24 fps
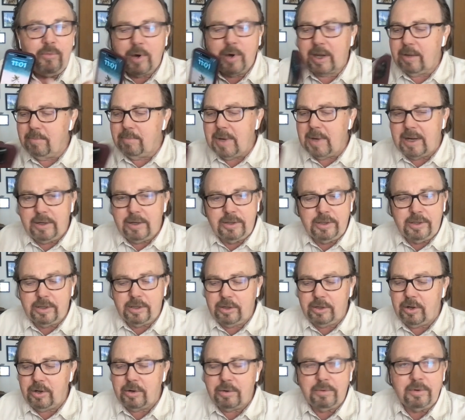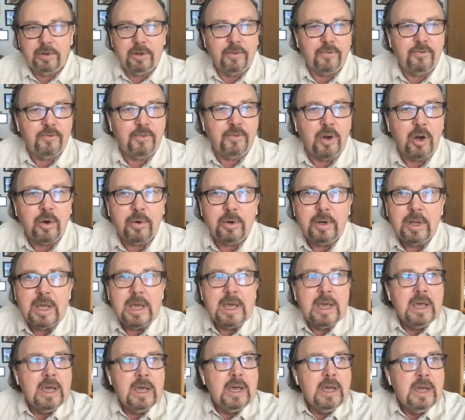I recommend your phone.